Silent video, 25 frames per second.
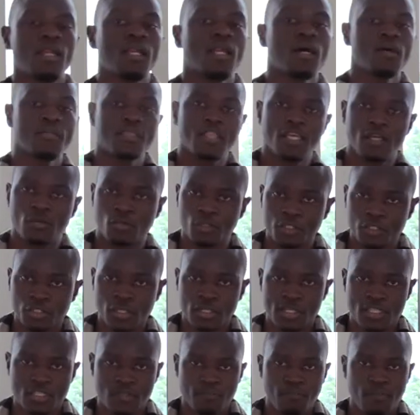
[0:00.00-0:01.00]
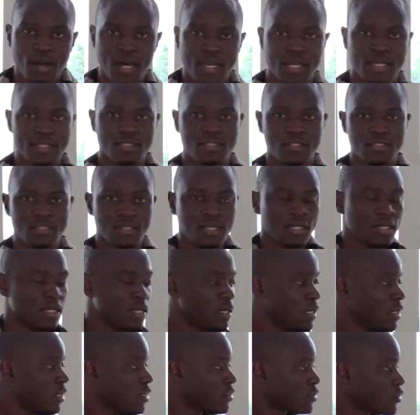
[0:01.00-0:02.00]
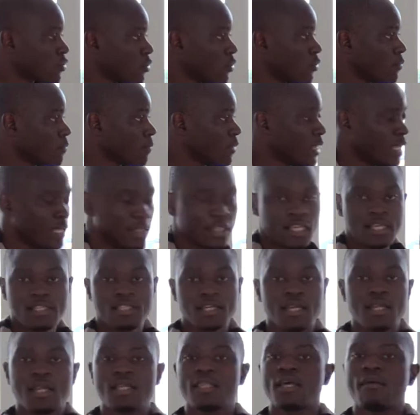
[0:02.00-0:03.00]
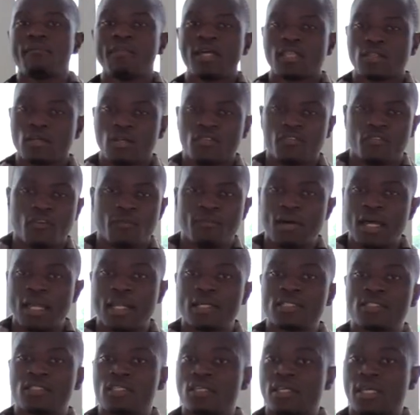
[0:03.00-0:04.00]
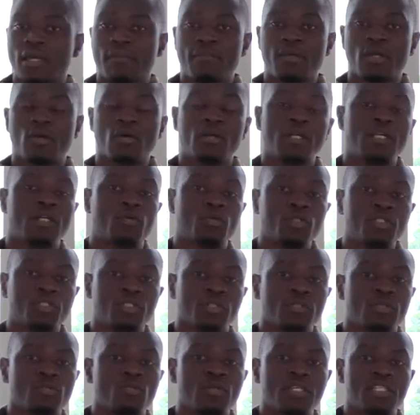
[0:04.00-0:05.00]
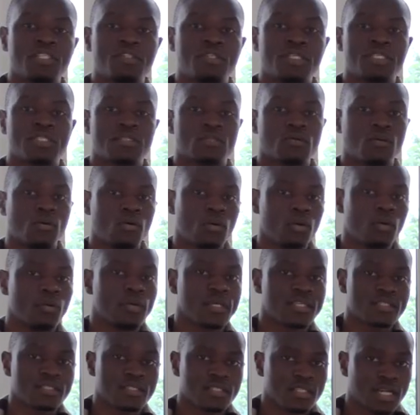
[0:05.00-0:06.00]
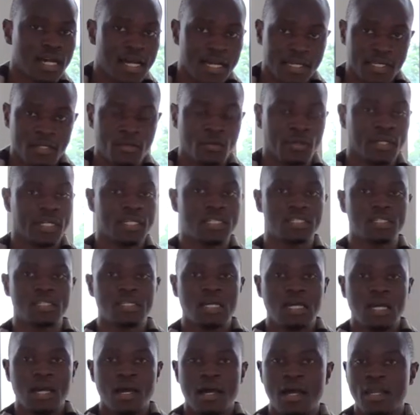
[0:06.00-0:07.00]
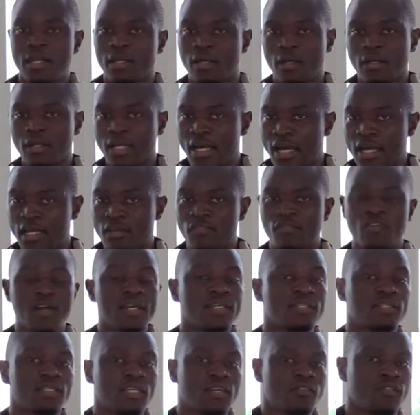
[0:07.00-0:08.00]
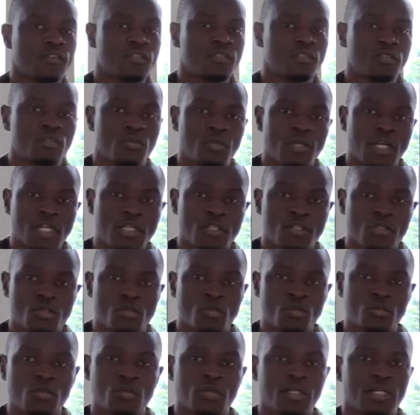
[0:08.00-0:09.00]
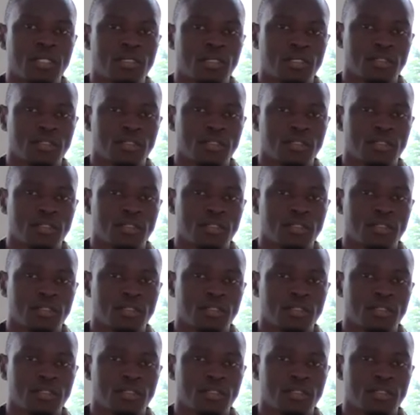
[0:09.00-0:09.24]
Now the equation is balanced. So there's another method for balancing chemical equation which is always accurate, and I'll advise every student to